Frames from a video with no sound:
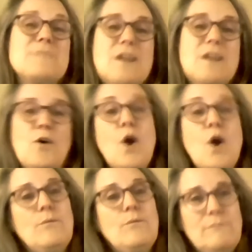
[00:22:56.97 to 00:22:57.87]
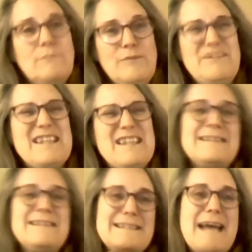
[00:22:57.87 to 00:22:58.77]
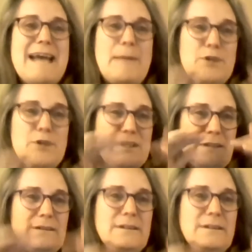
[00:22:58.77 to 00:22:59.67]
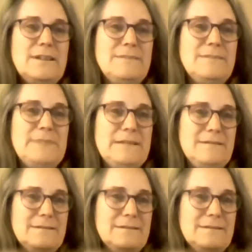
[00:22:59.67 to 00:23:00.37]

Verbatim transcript: So we decided to tap her just a little bit